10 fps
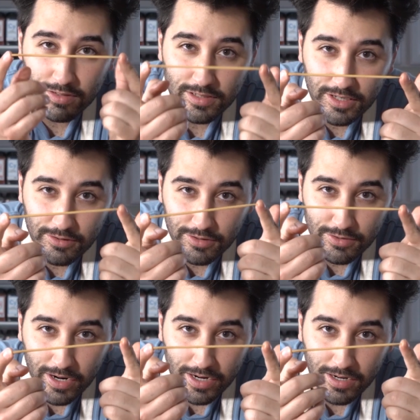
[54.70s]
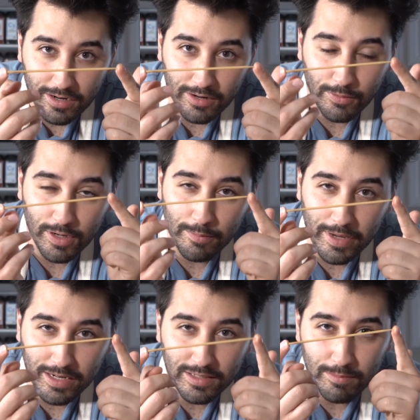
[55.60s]
skewers right here. We're gonna
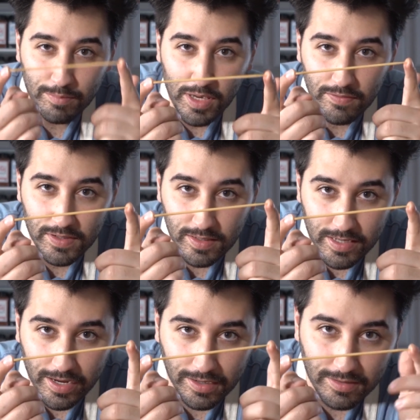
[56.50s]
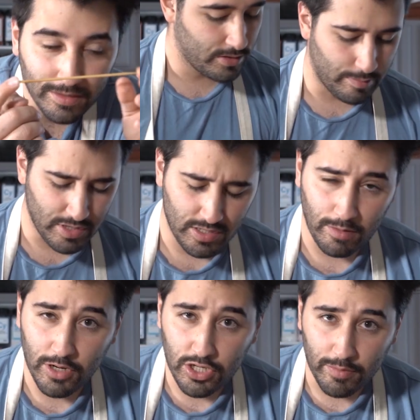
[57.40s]
make some beef satays. So I'm gonna
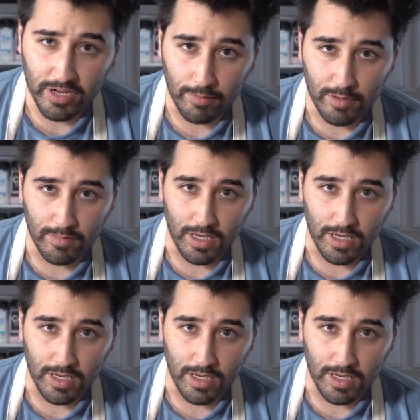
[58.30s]
start by trimming up the